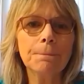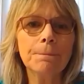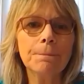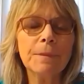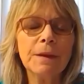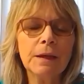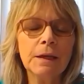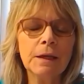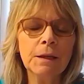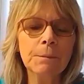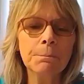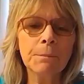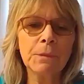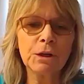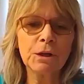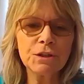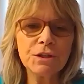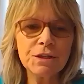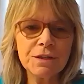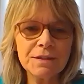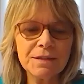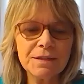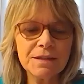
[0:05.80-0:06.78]

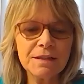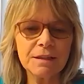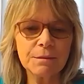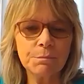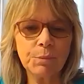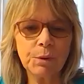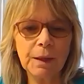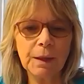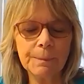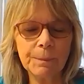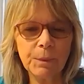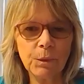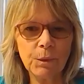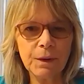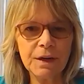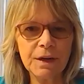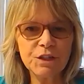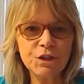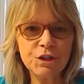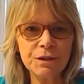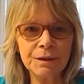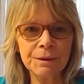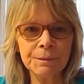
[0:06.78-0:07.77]
emergency
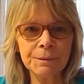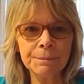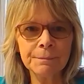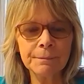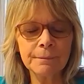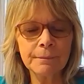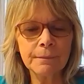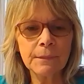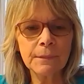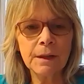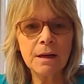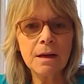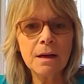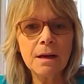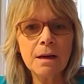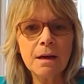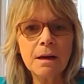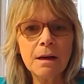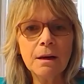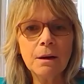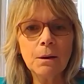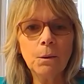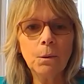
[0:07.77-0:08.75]
preparation.
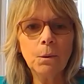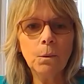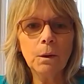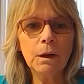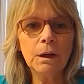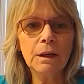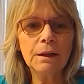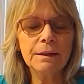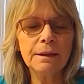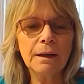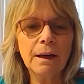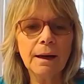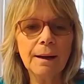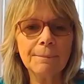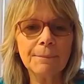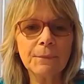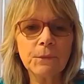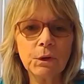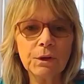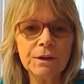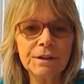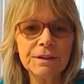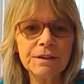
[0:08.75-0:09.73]
What I'm
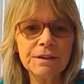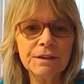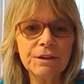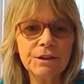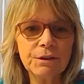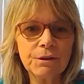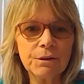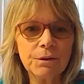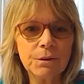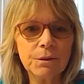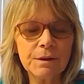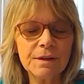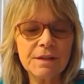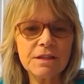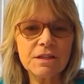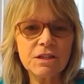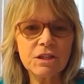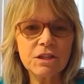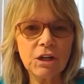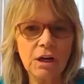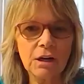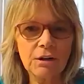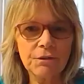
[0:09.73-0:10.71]
going to do is
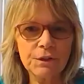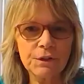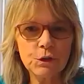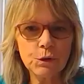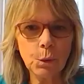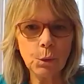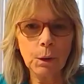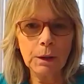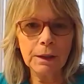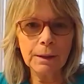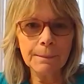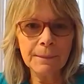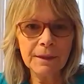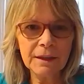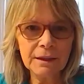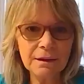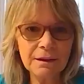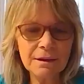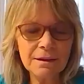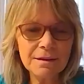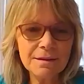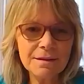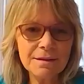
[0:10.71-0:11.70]
talk for 20
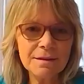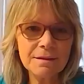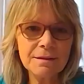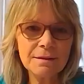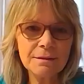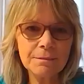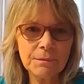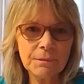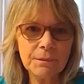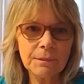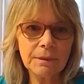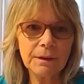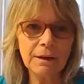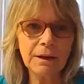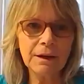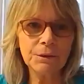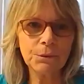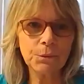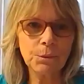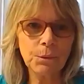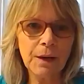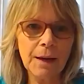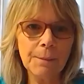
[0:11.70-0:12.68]
minutes
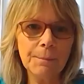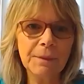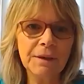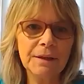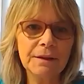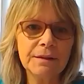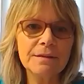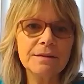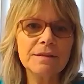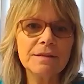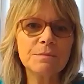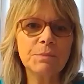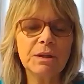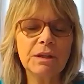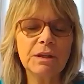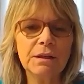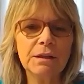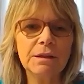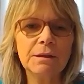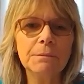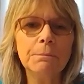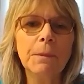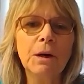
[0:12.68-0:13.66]
on rapid
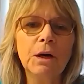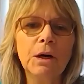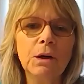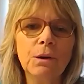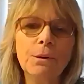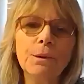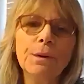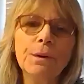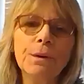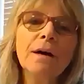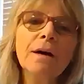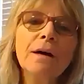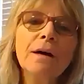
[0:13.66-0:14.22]
speed mode.